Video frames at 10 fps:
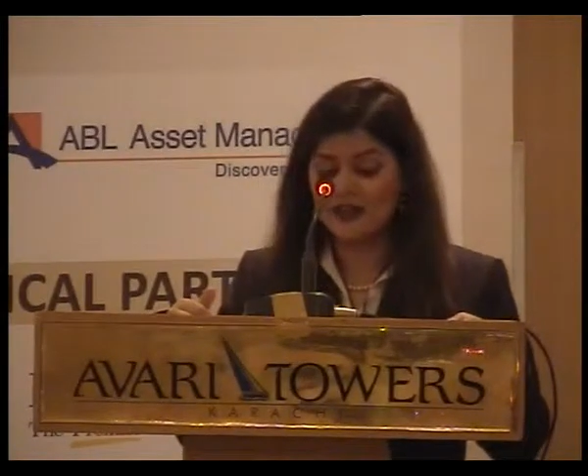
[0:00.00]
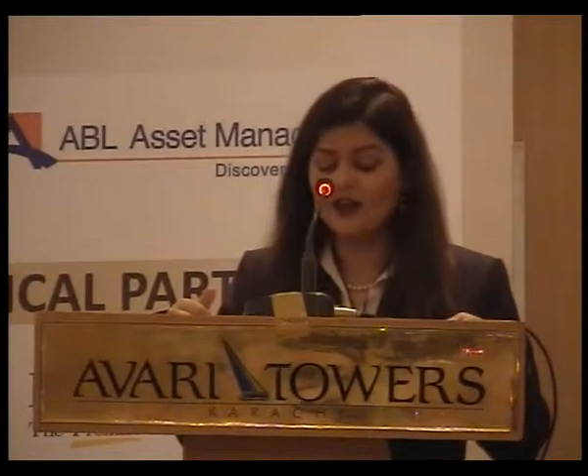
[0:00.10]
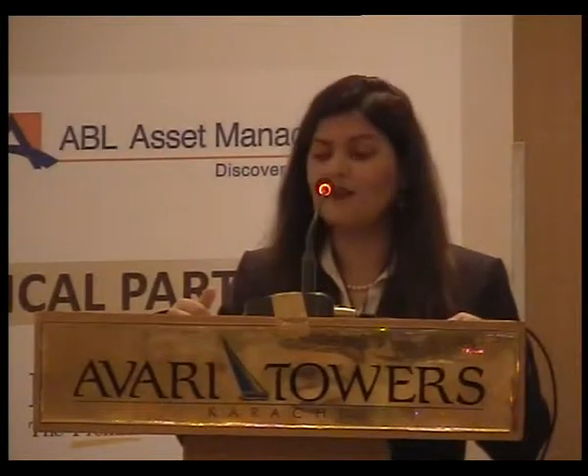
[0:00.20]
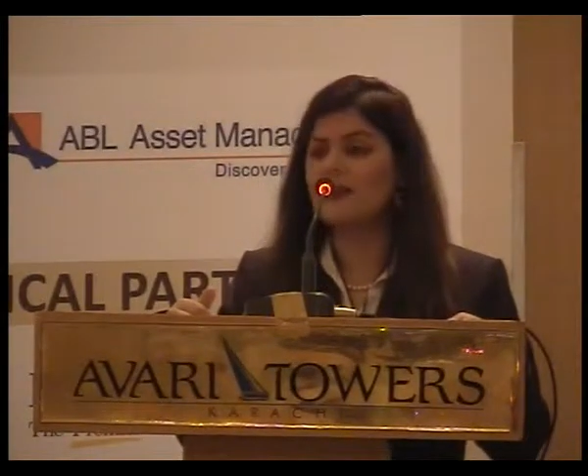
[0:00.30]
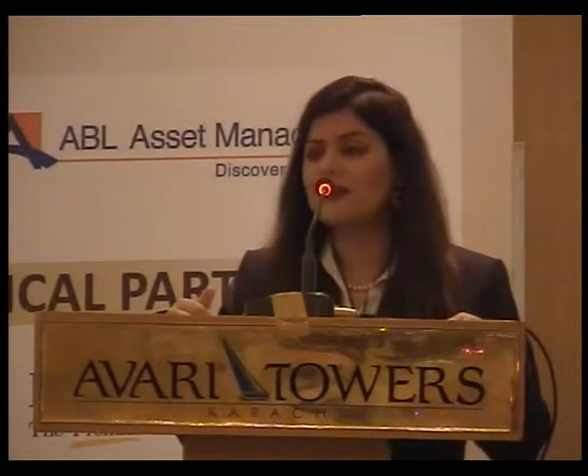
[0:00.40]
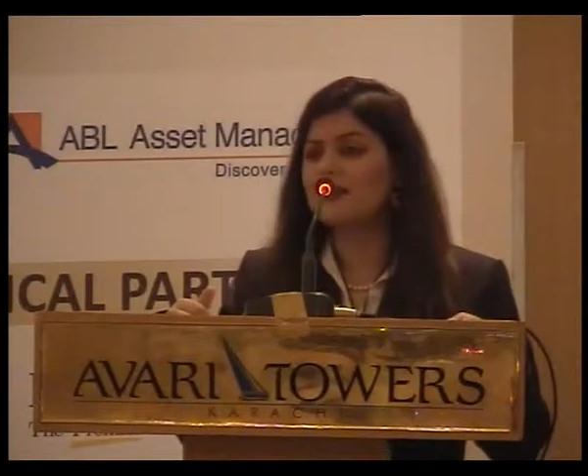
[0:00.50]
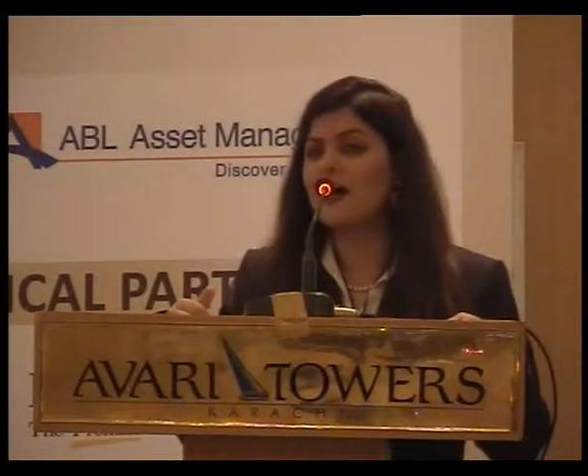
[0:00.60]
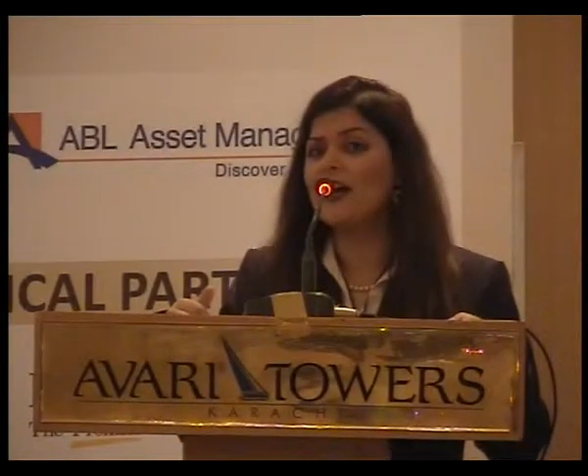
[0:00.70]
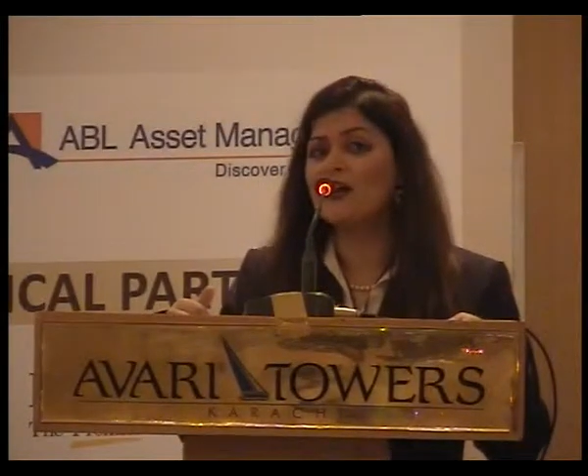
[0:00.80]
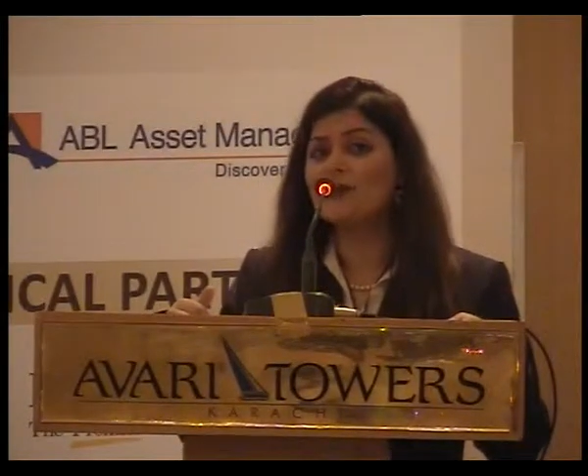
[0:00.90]
of the
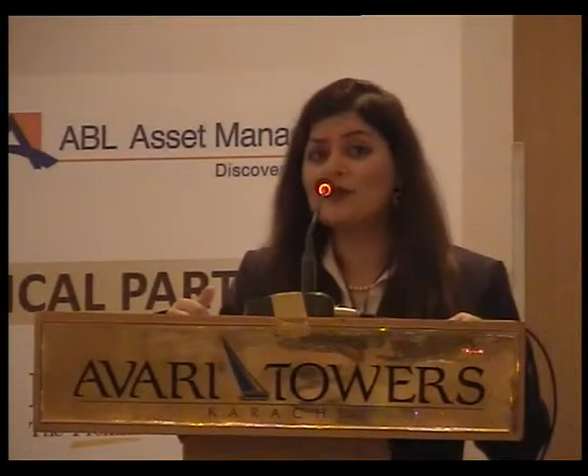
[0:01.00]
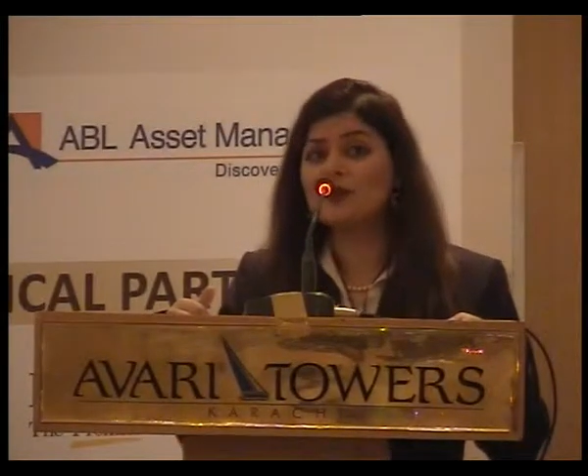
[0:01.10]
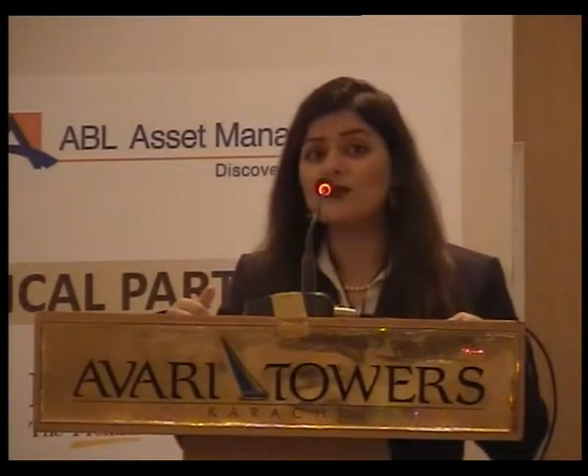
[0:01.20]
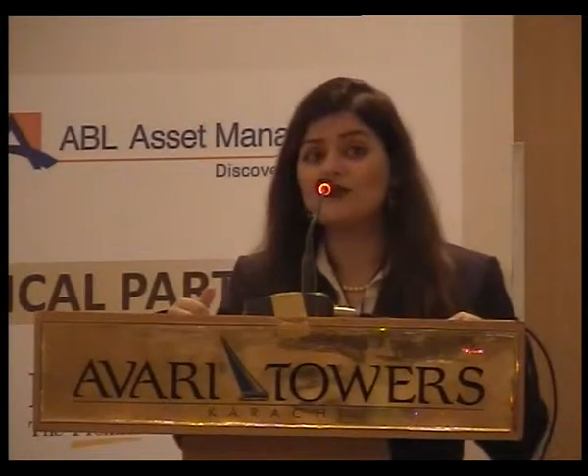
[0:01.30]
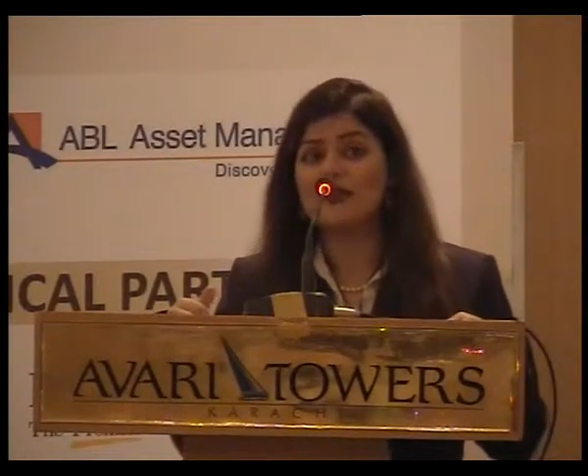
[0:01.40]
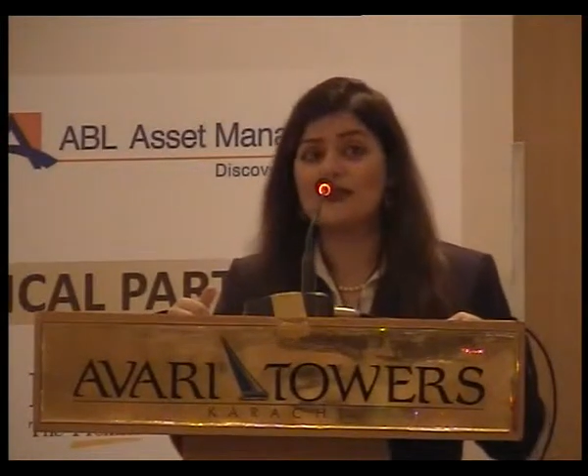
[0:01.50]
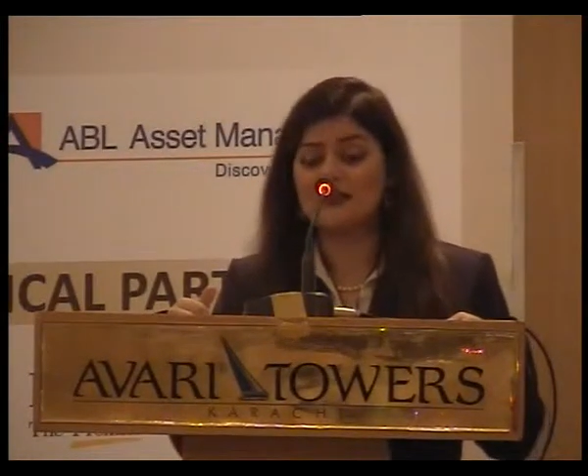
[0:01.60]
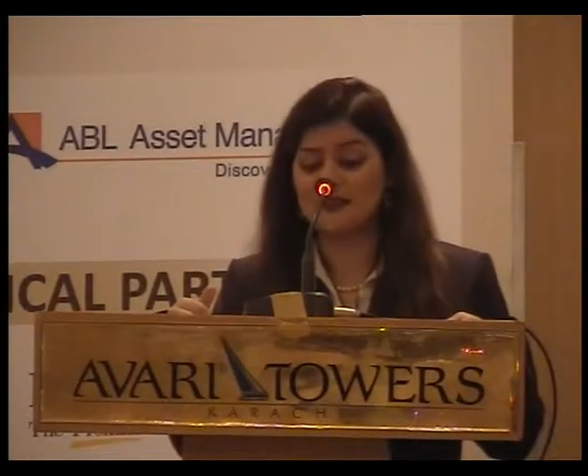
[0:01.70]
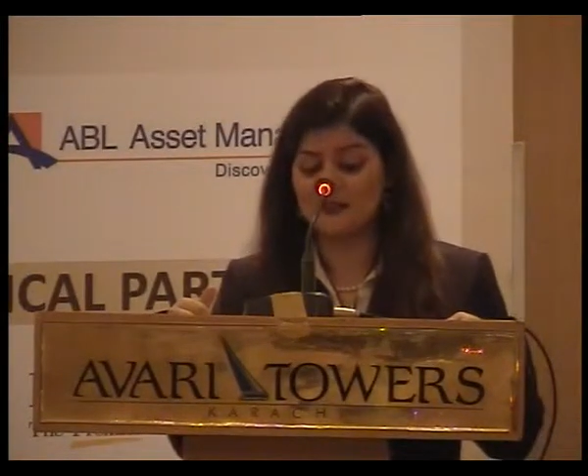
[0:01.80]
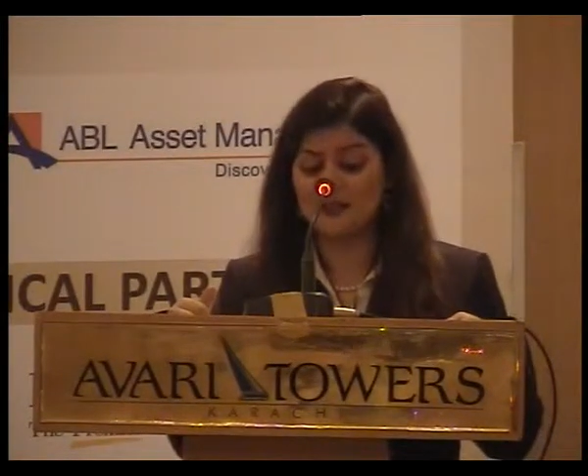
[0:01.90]
entire mutual fund
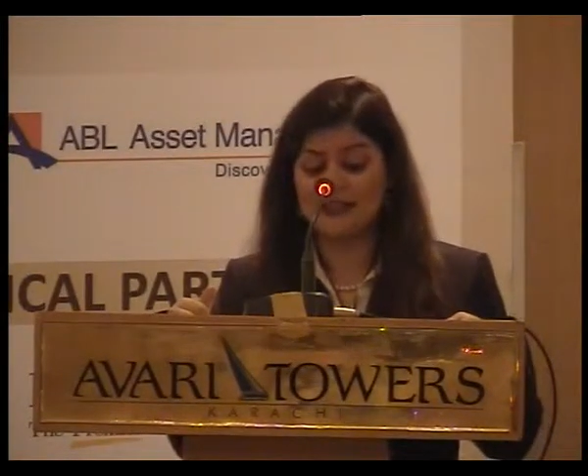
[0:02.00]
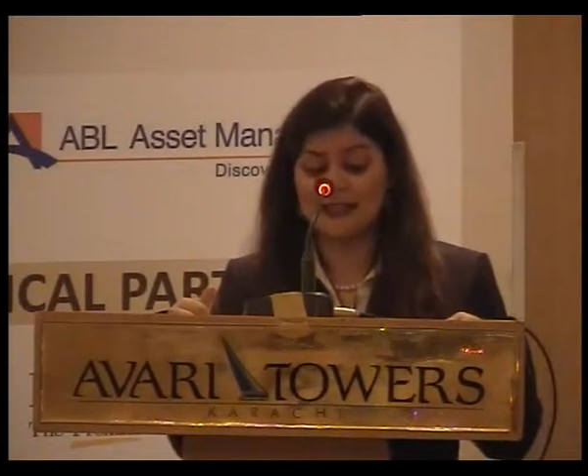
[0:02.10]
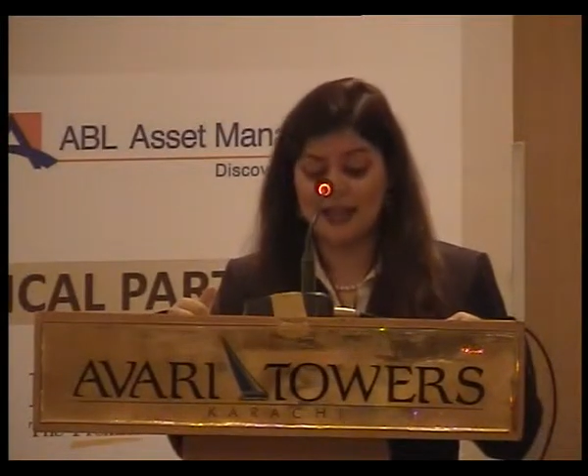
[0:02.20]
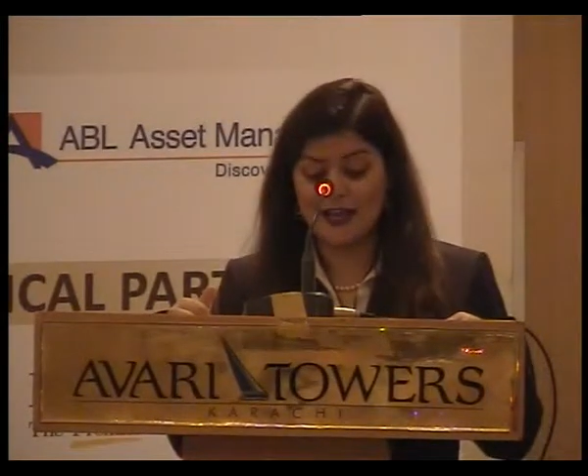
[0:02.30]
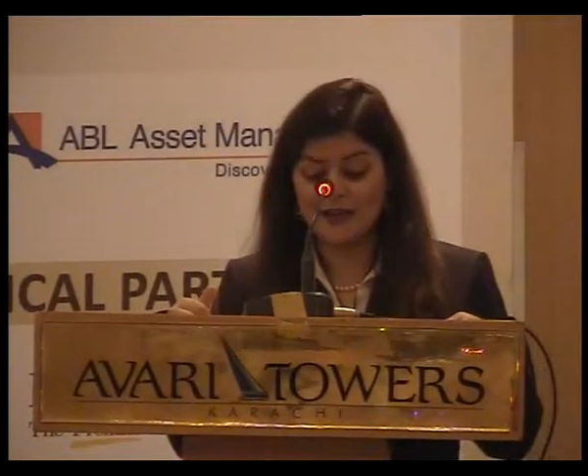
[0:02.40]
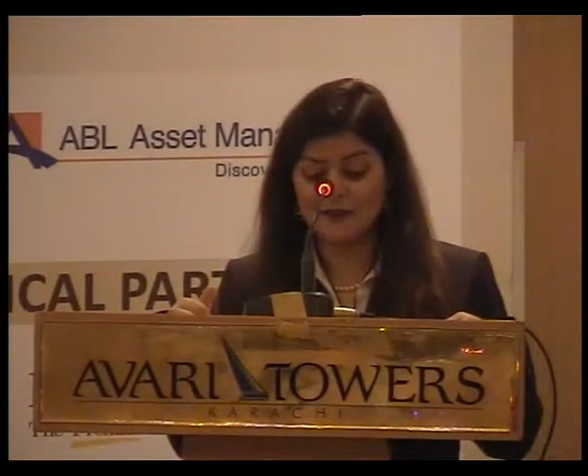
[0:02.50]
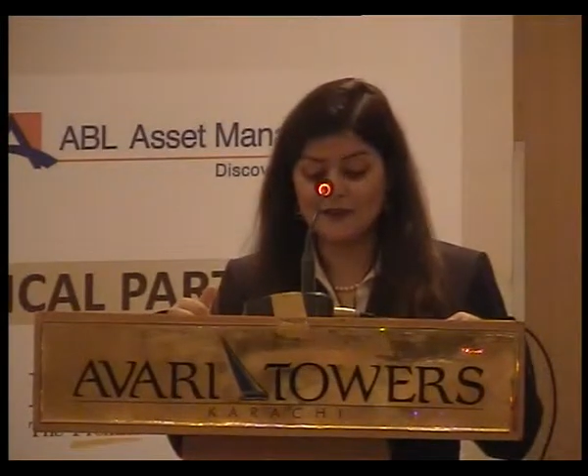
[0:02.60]
industry today.